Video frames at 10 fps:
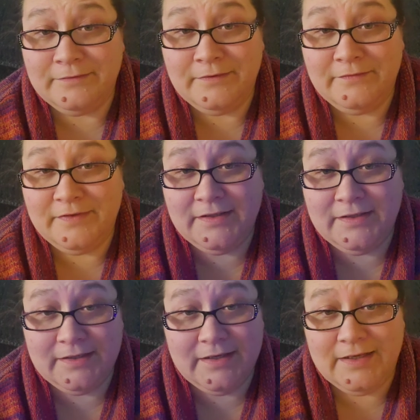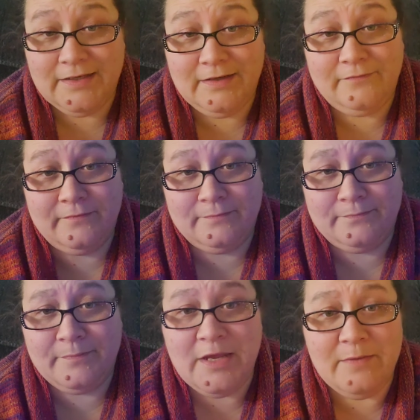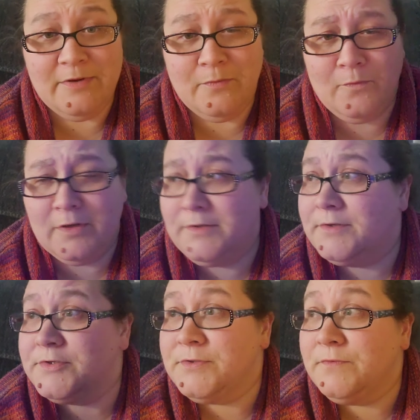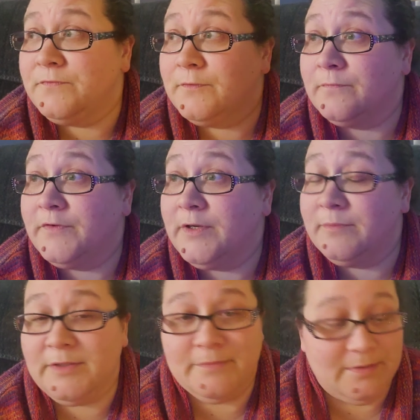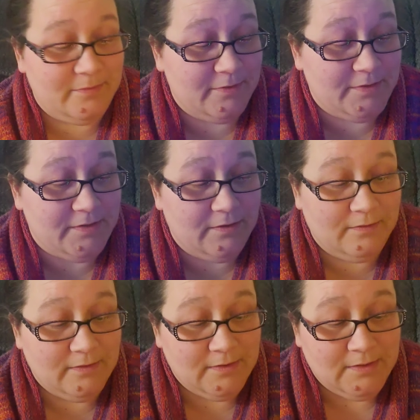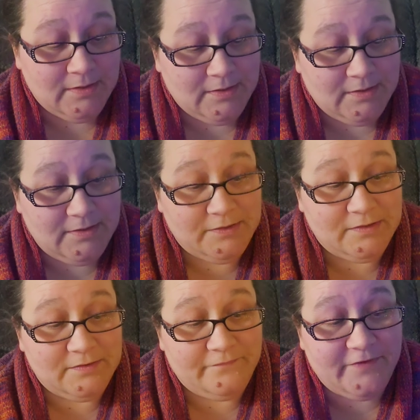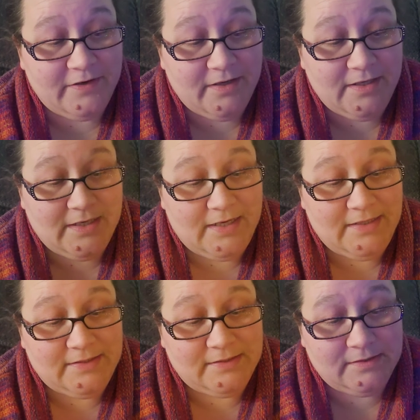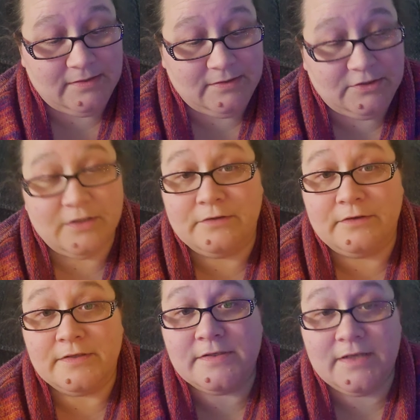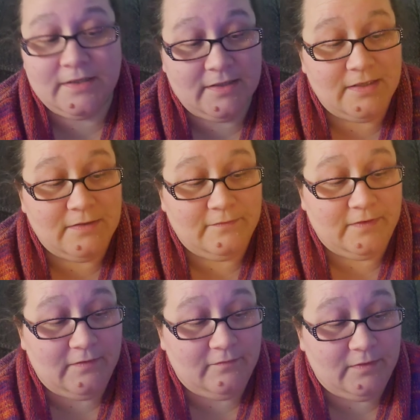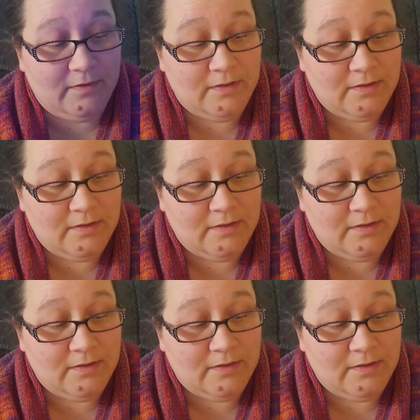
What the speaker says: even think I got any, maybe 1 or 2 from family members. So this is a very nice, generous thing that you've given